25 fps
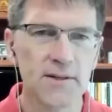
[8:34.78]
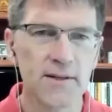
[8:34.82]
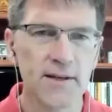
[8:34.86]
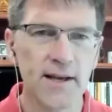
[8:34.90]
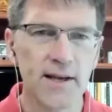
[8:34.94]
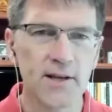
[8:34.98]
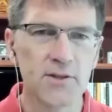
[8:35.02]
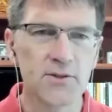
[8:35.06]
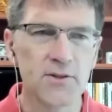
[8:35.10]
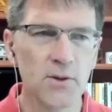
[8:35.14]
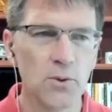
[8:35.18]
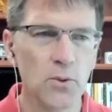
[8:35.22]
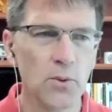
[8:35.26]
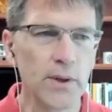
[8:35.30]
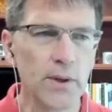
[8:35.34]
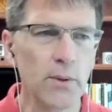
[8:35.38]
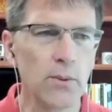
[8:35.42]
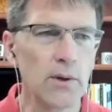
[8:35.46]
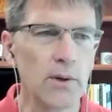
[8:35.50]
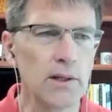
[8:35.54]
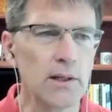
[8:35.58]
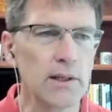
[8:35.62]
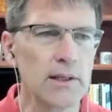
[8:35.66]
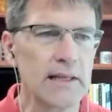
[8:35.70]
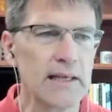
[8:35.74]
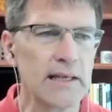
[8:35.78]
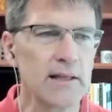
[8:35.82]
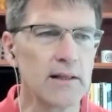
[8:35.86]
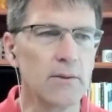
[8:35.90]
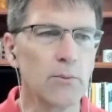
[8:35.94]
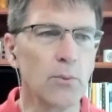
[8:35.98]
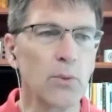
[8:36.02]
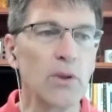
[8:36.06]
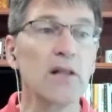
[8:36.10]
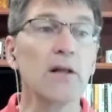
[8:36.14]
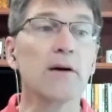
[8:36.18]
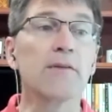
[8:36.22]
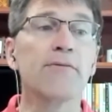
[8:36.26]
Excellent. We
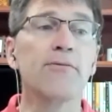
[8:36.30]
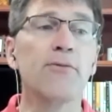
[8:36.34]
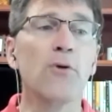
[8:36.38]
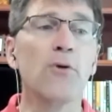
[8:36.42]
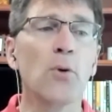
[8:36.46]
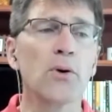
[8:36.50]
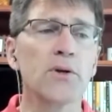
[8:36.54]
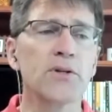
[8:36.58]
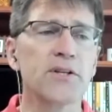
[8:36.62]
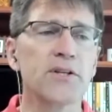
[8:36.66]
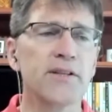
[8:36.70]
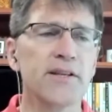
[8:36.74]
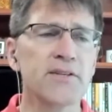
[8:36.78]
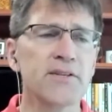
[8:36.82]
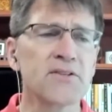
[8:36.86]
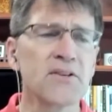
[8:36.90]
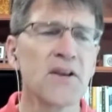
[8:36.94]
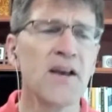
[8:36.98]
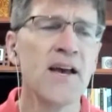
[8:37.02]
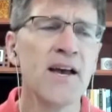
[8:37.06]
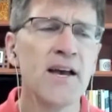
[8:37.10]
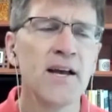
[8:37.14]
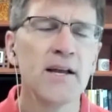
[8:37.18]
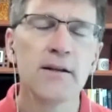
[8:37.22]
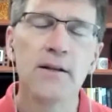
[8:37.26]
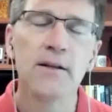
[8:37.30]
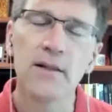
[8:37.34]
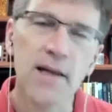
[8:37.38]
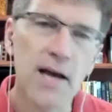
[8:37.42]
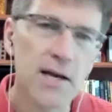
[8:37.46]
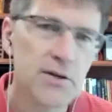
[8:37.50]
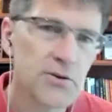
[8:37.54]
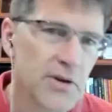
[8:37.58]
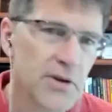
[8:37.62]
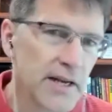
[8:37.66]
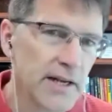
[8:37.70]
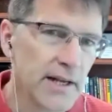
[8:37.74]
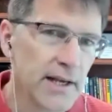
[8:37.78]
look forward to this.
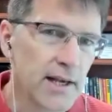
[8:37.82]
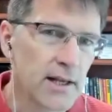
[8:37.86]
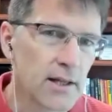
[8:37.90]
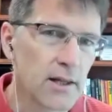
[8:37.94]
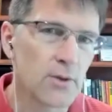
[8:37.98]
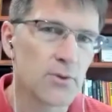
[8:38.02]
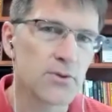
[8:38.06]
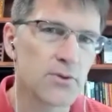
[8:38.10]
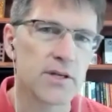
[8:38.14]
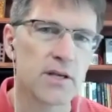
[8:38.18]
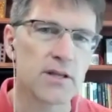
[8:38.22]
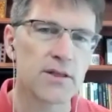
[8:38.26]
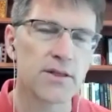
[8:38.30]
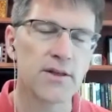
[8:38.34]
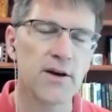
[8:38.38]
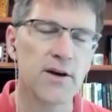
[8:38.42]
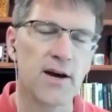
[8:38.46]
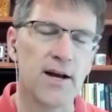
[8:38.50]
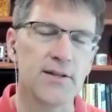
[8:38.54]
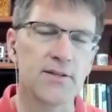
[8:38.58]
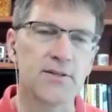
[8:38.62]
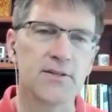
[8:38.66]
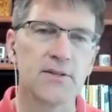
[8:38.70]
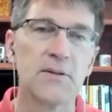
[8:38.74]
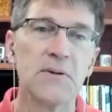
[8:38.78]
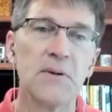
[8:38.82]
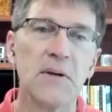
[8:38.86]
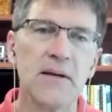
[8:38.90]
Niladri, any closing thoughts?